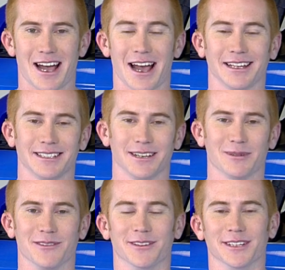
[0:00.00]
I, I, take
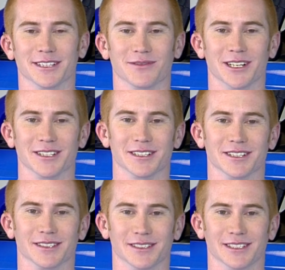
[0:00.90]
my fitness very
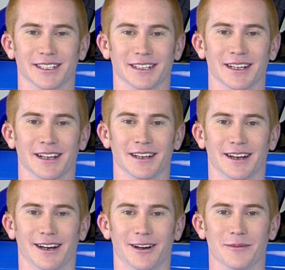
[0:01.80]
seriously, and
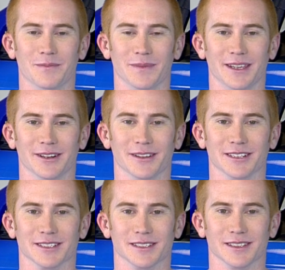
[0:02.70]
um, you know,
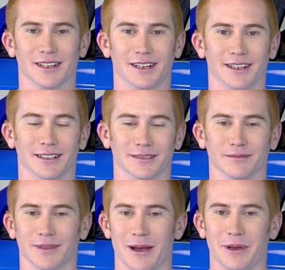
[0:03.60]
there's uh,
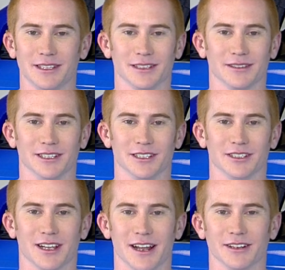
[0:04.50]
I basically
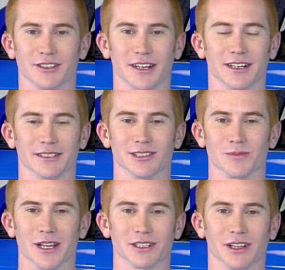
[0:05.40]
just kind of try not to
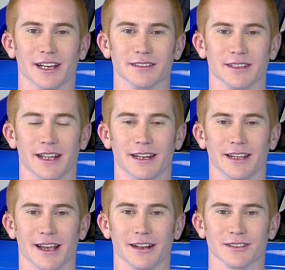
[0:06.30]
specialize in any
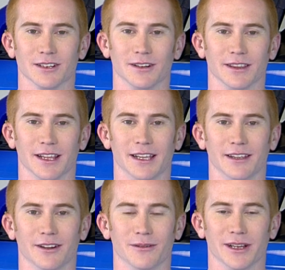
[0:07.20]
kind of certain thing.
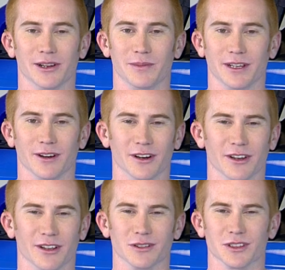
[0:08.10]
You know, whether it be
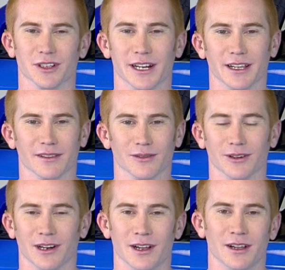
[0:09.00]
cardio, strength,
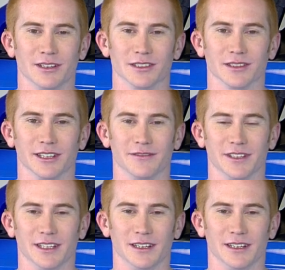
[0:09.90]
or just lifting.